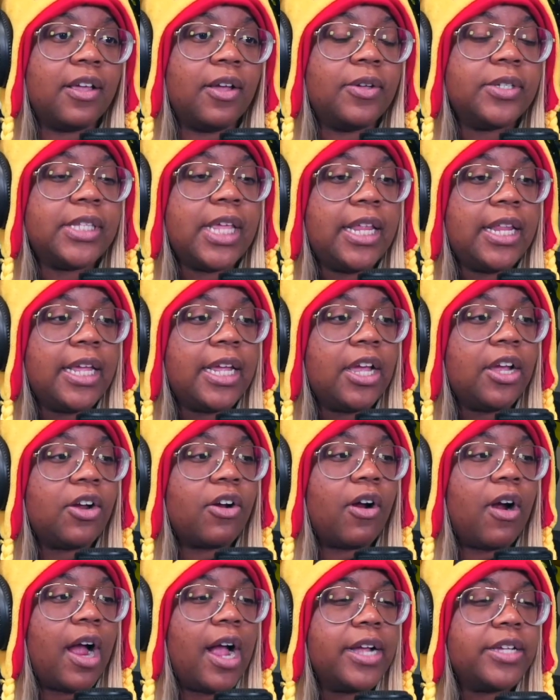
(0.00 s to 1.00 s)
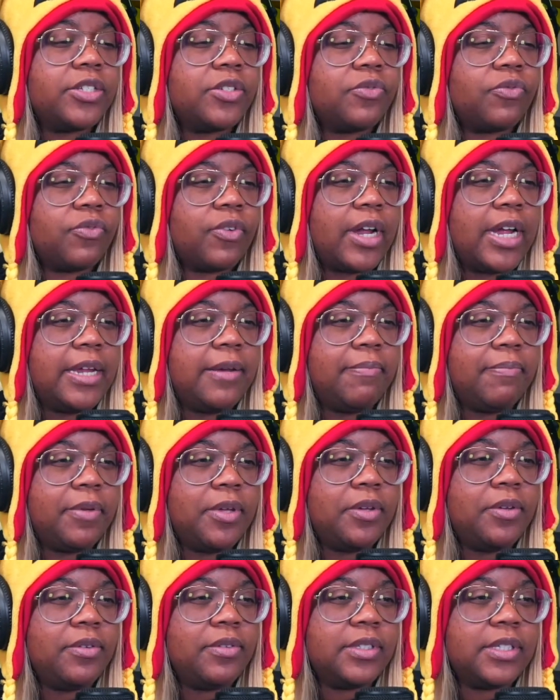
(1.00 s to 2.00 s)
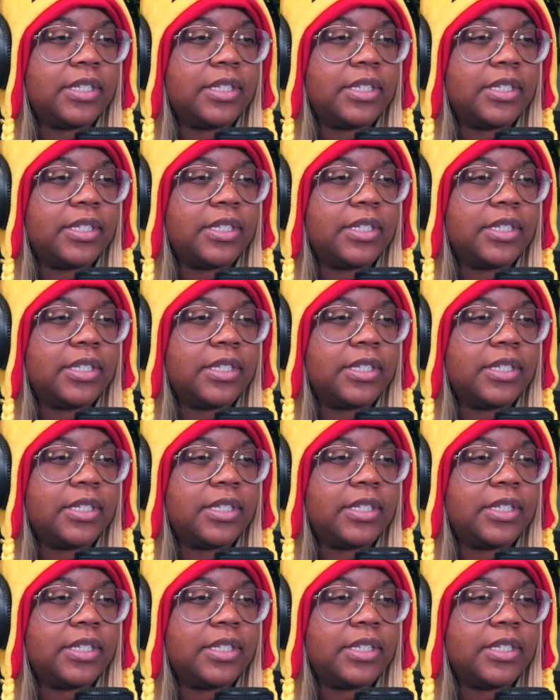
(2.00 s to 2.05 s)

Oh, is that like a Crocs rain boot?